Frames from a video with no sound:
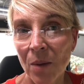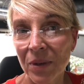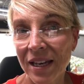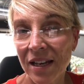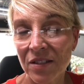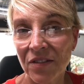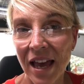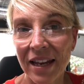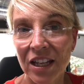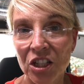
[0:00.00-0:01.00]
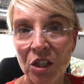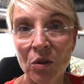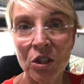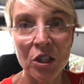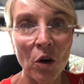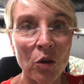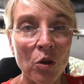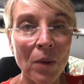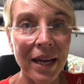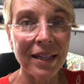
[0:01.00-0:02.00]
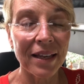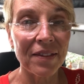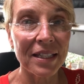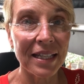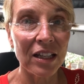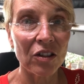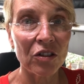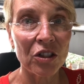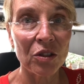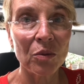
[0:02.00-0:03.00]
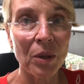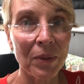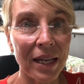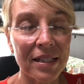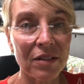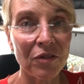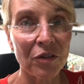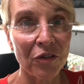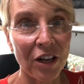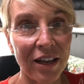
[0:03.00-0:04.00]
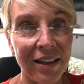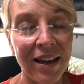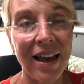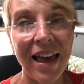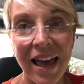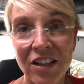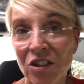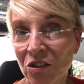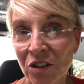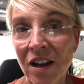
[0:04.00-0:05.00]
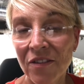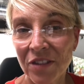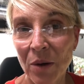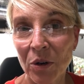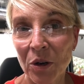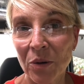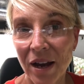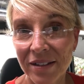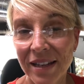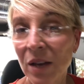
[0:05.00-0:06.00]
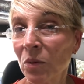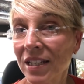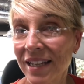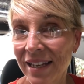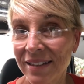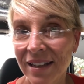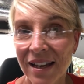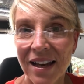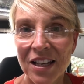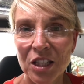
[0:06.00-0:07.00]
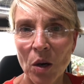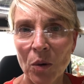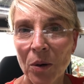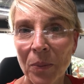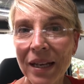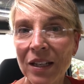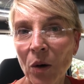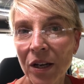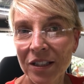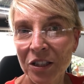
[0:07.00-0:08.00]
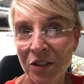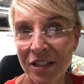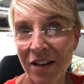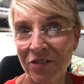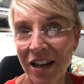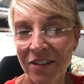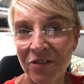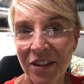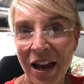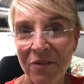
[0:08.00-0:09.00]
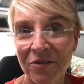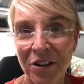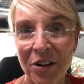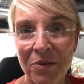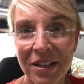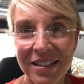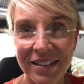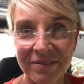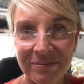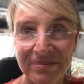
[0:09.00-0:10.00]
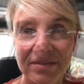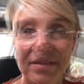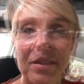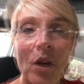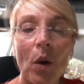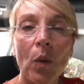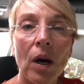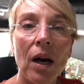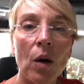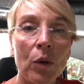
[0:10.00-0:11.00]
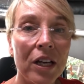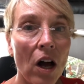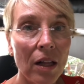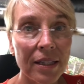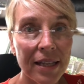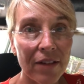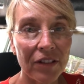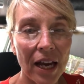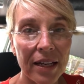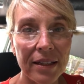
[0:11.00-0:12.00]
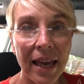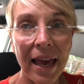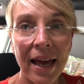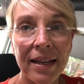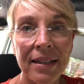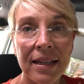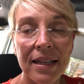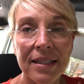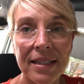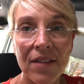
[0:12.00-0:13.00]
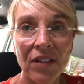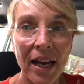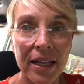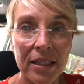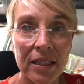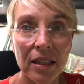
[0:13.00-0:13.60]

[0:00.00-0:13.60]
because of that issue, so you might get the dealer to replace it for free. And sure enough, they were correct, and we did. So we're a bit loyal to Safe Light for that very reason. So we called Safe Light, and Safe Light